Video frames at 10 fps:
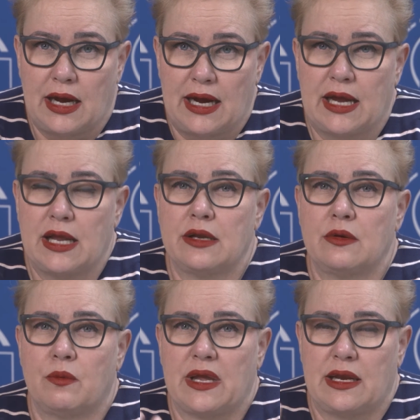
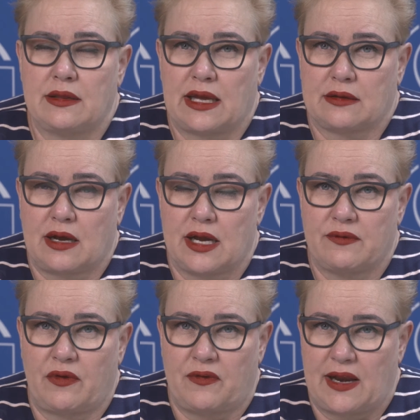and we need that kind
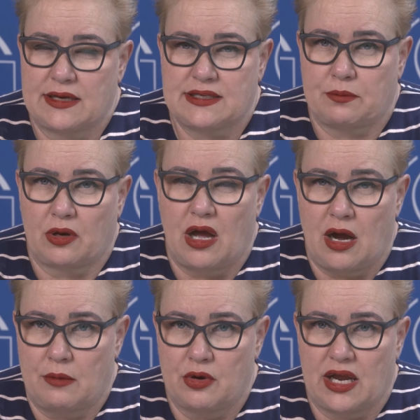of a flexible,
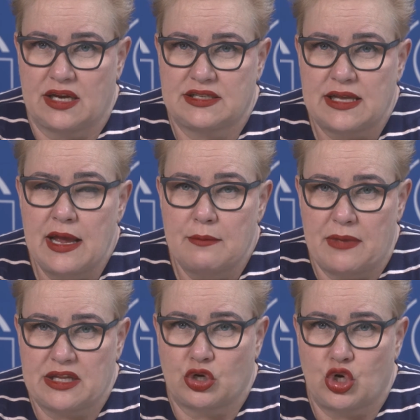harmonized
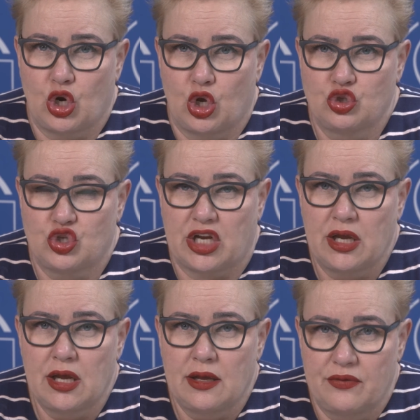methodology
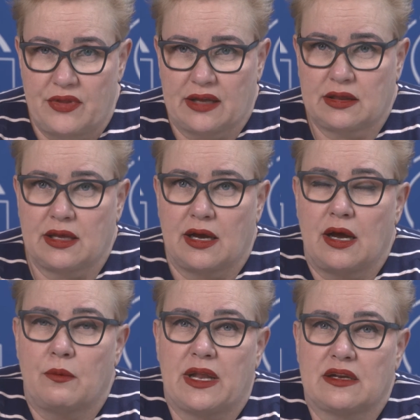that
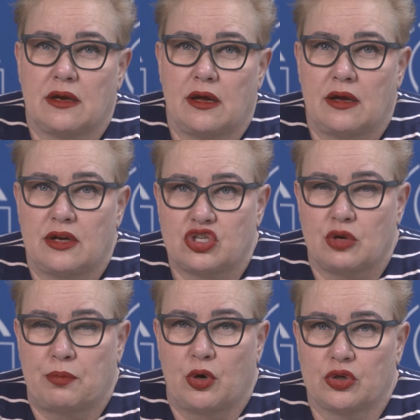will
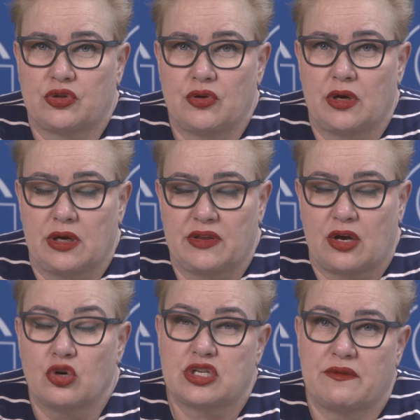support the
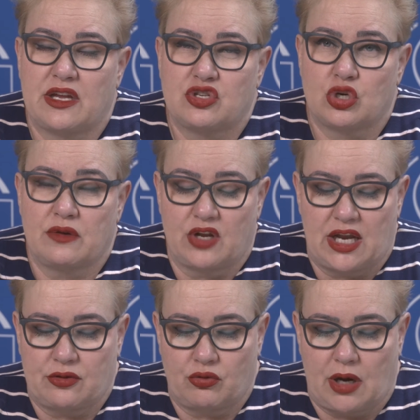conservation of
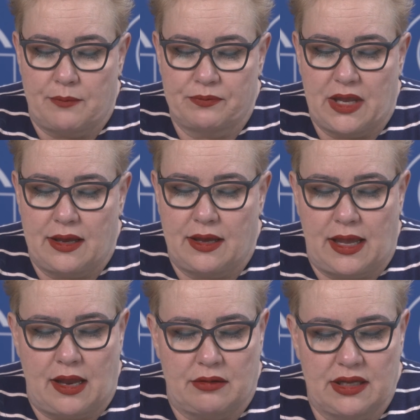Natura
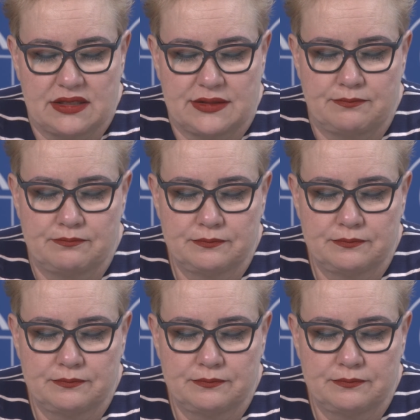areas.